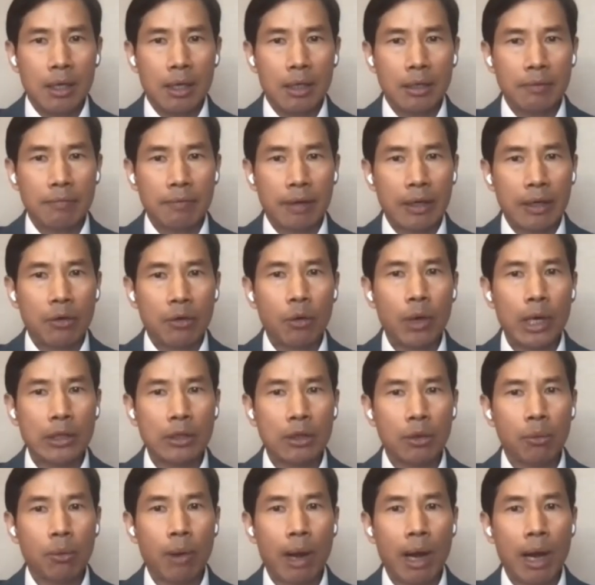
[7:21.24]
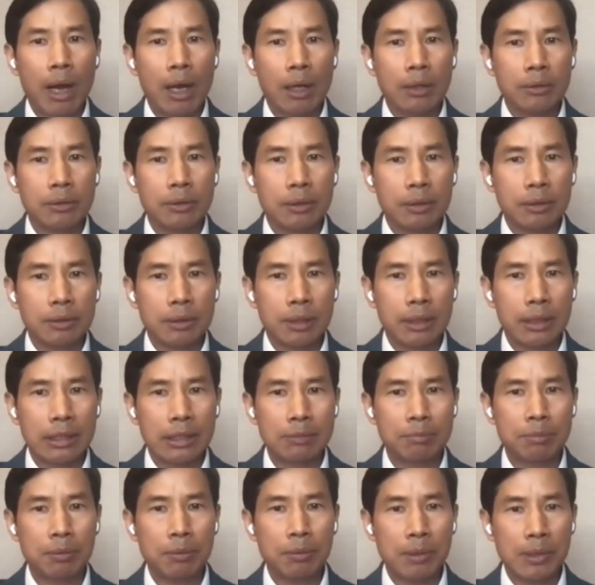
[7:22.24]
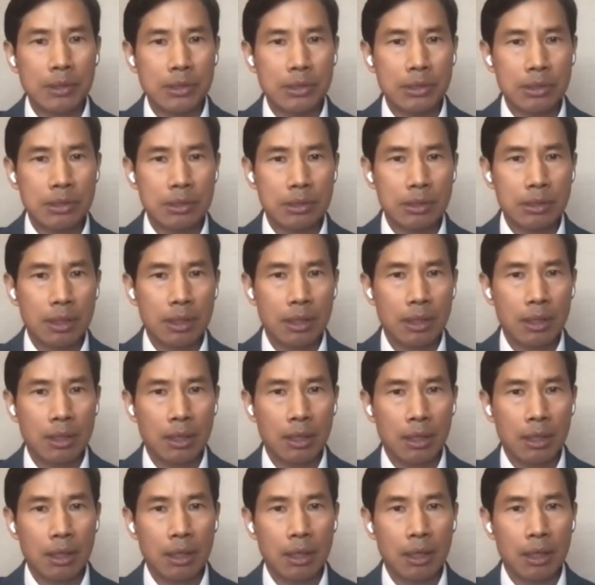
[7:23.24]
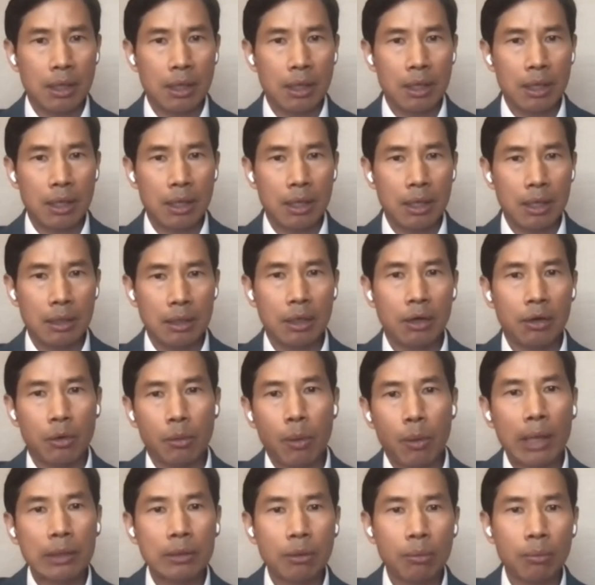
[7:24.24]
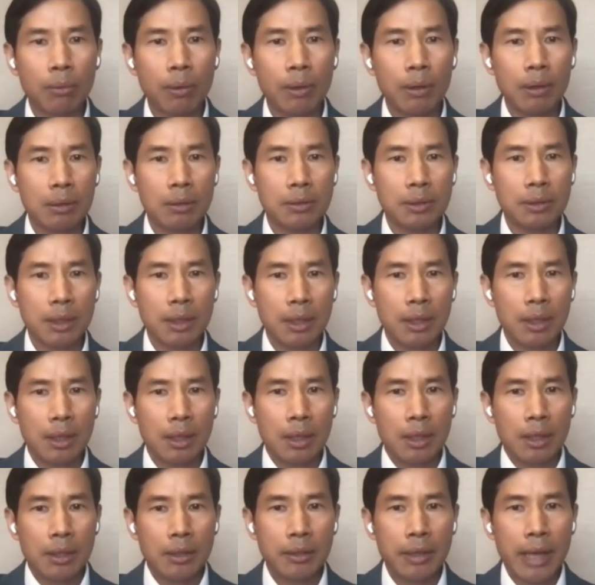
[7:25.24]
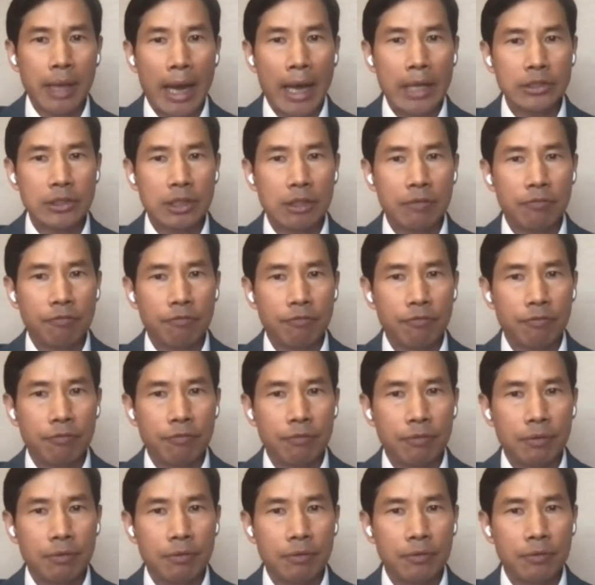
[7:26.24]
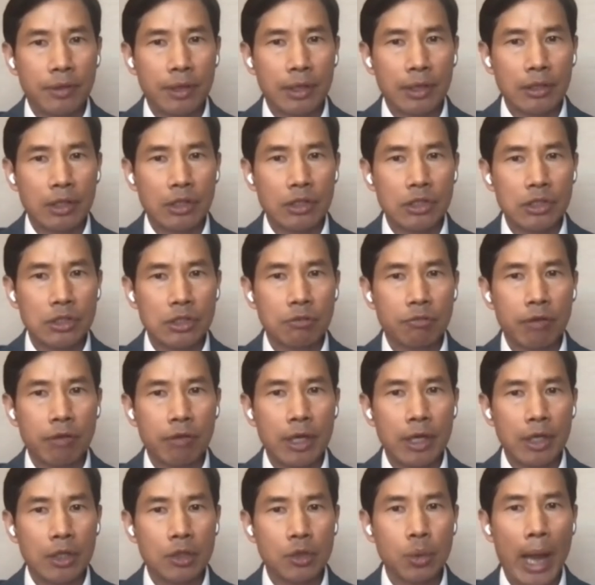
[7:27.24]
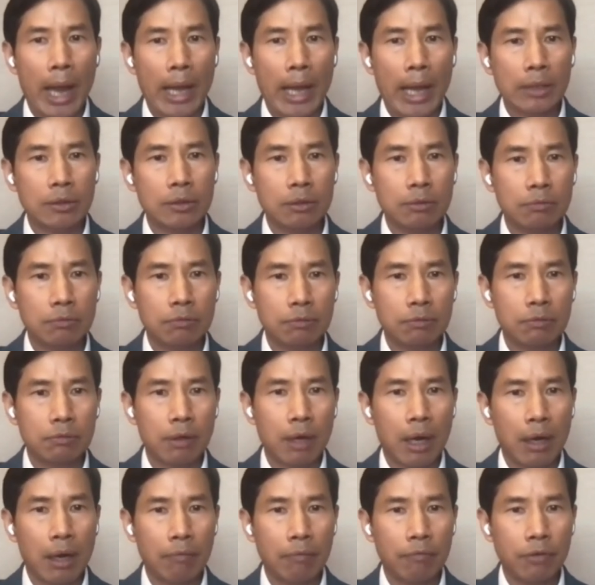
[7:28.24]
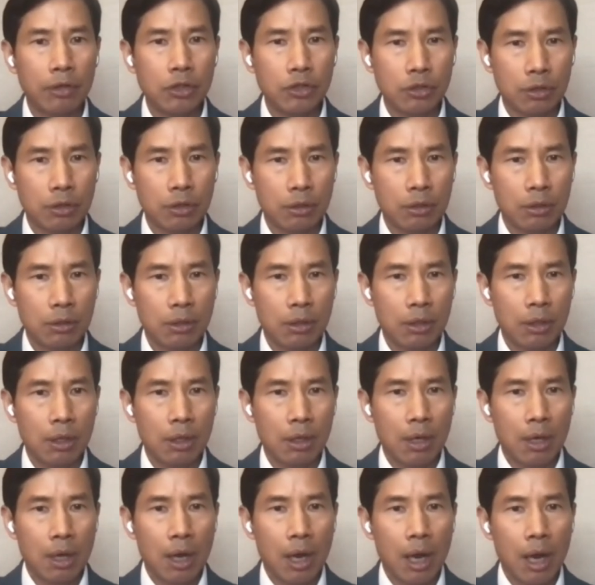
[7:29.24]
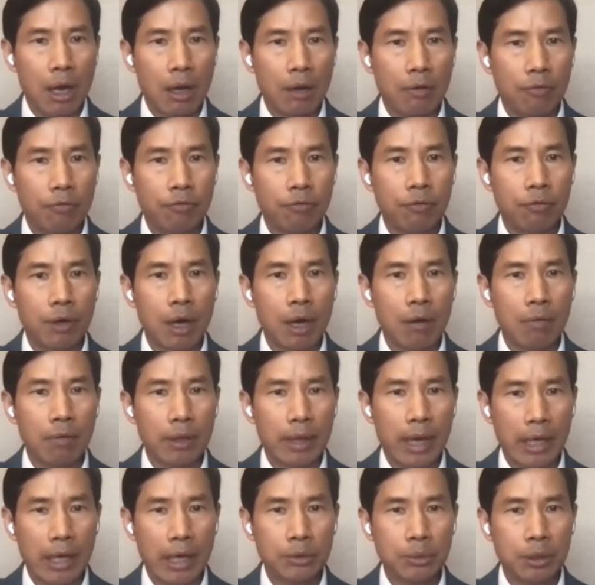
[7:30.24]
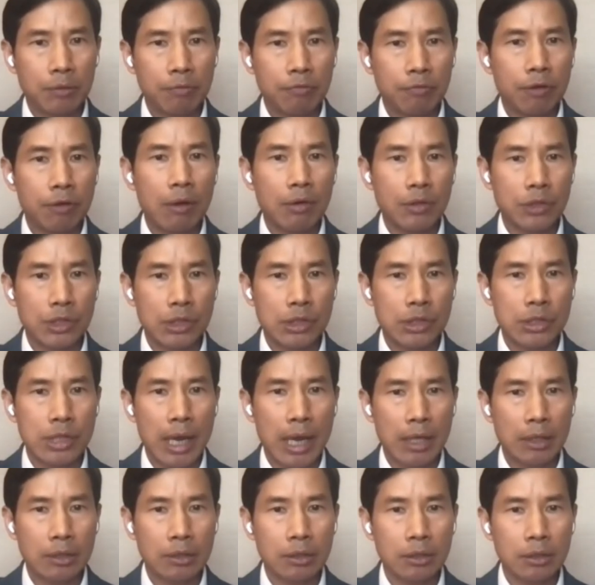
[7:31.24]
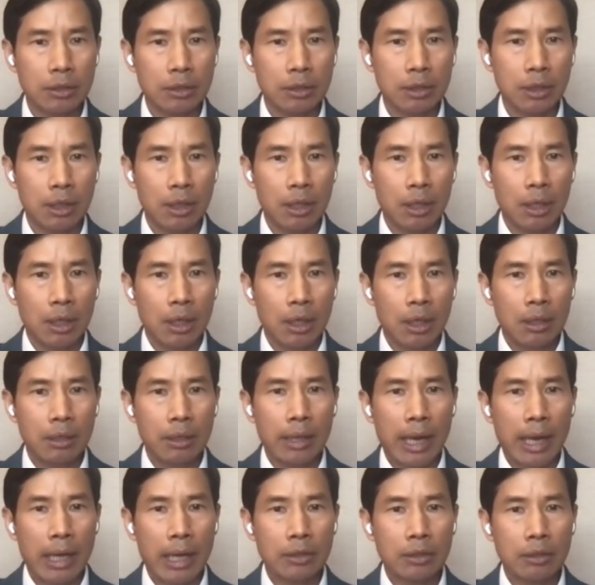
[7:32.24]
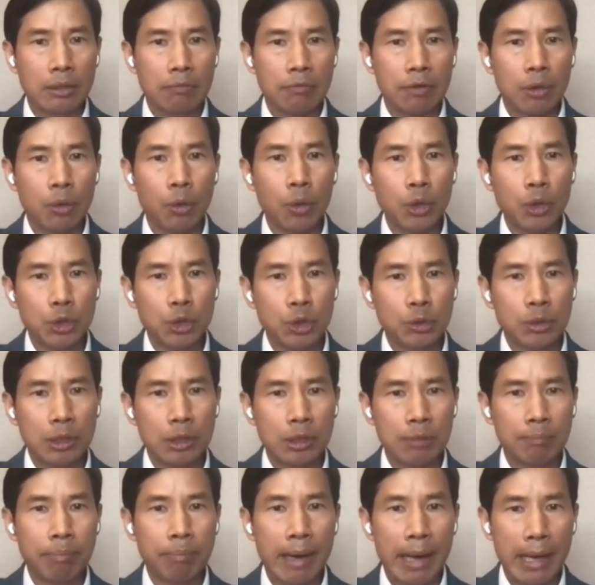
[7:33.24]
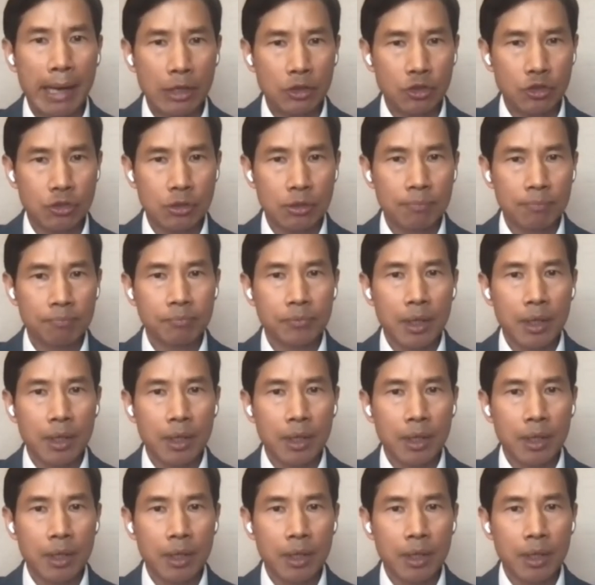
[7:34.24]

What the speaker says: if I look at around the experience, around the world, I actually think this is a very attractive vision for our country, for our society, that we all should embrace.